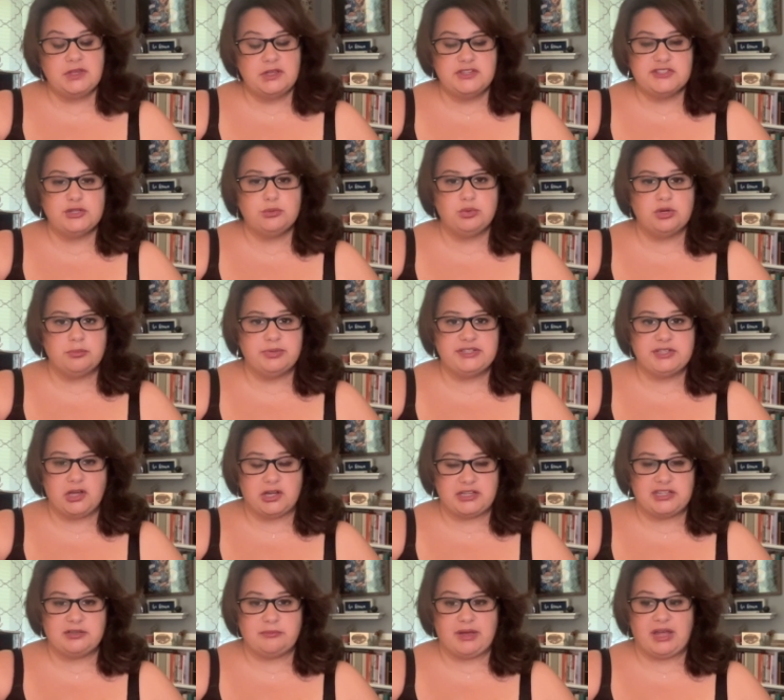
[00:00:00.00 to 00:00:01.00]
So we'll be
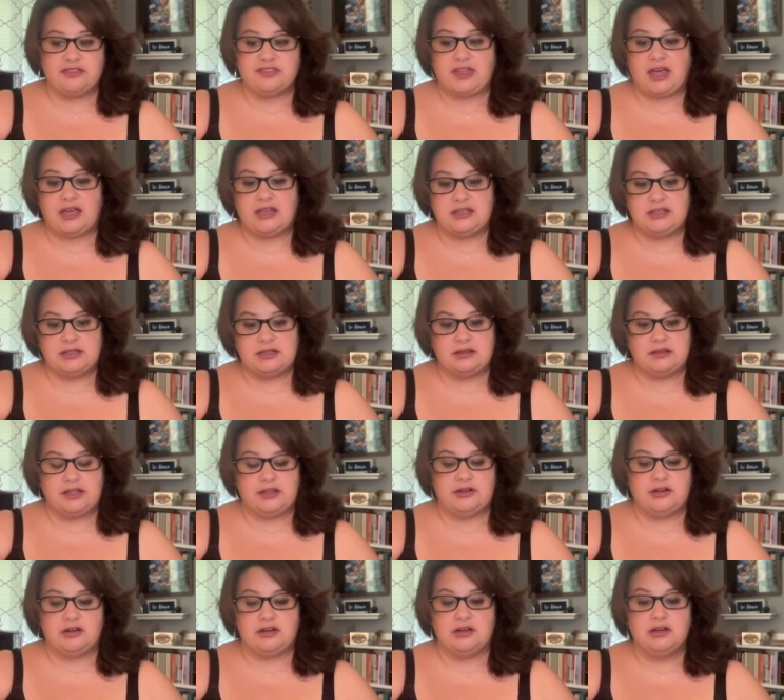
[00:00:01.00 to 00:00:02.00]
talking about that in
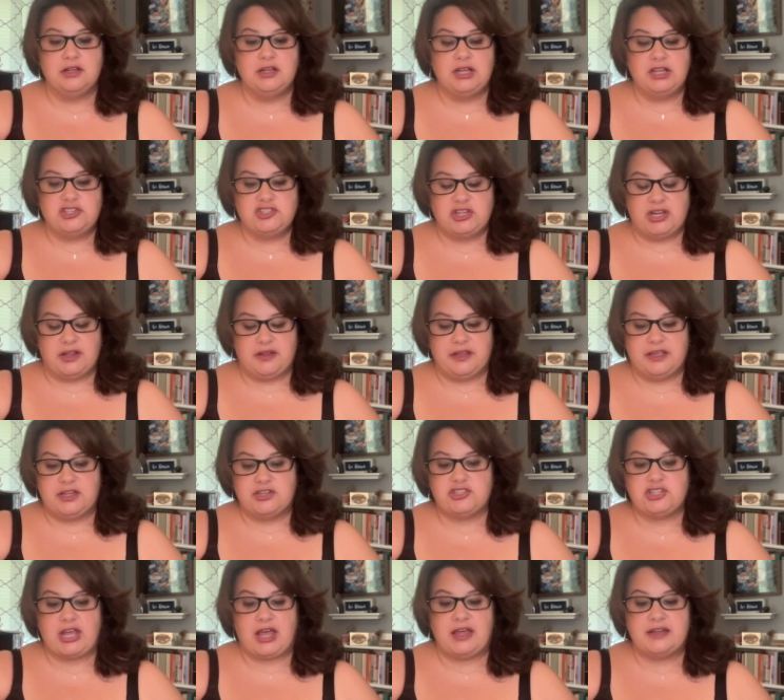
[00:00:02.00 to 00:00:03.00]
later channeling
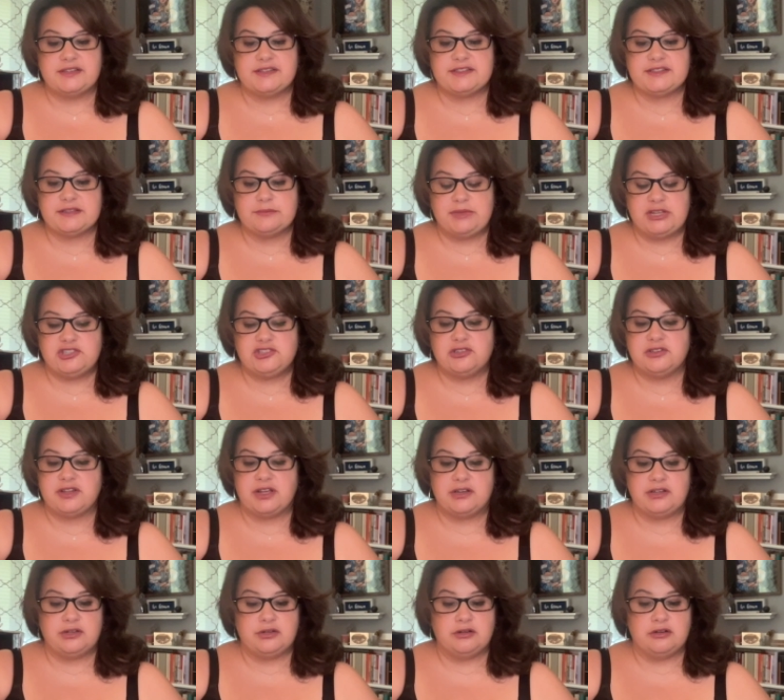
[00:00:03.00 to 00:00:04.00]
and chats. Make sure
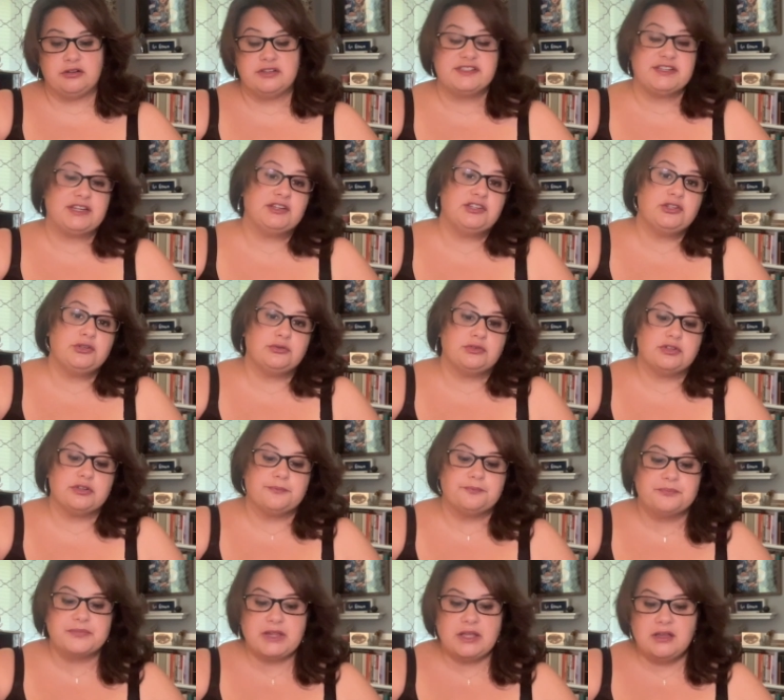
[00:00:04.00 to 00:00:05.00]
that you're staying tuned.
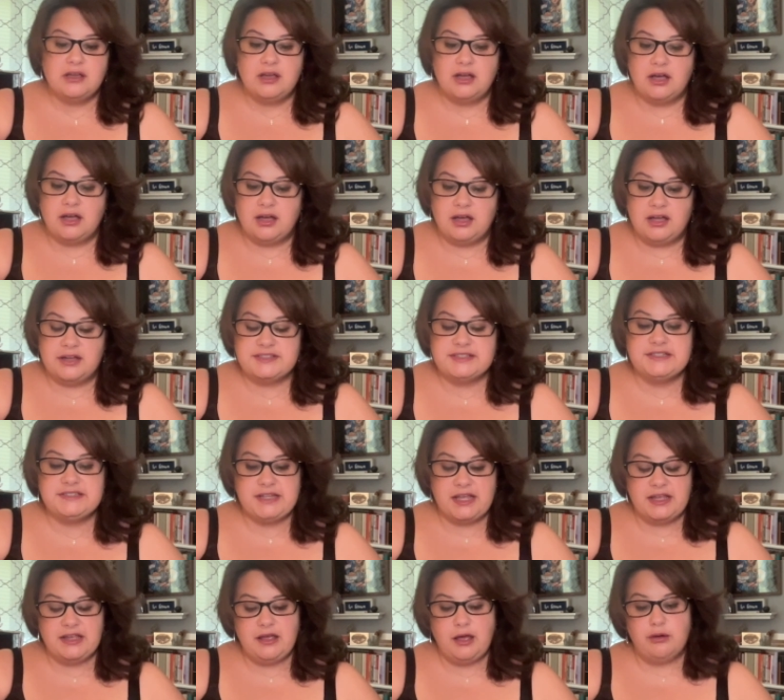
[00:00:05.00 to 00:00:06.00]

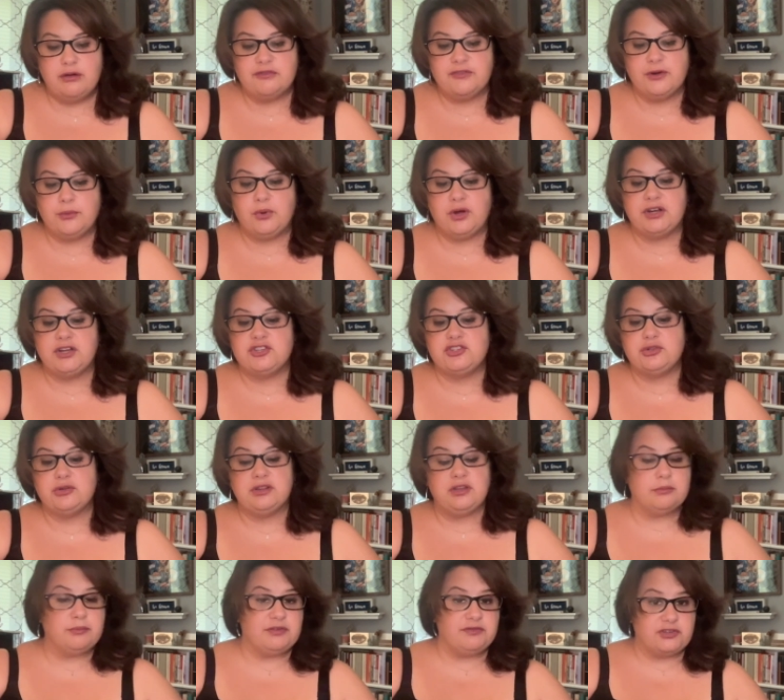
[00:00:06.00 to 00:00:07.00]
Today, however, we're going to do a
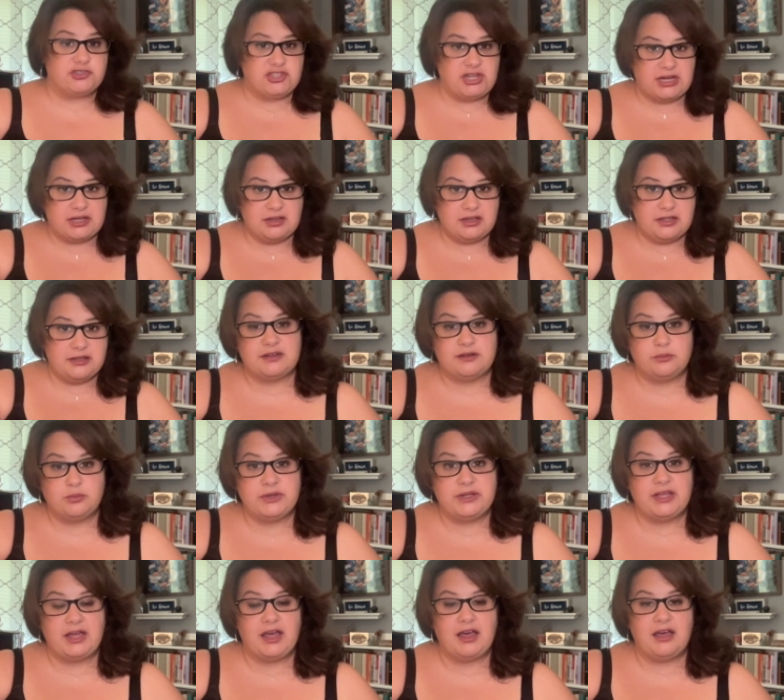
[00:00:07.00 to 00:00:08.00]
little bit of a channeling.
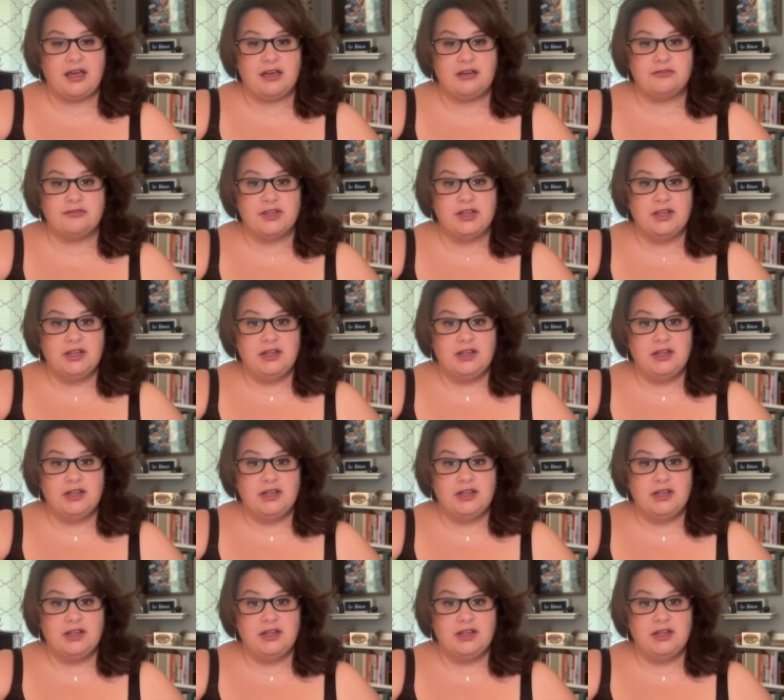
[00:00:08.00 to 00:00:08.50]
We have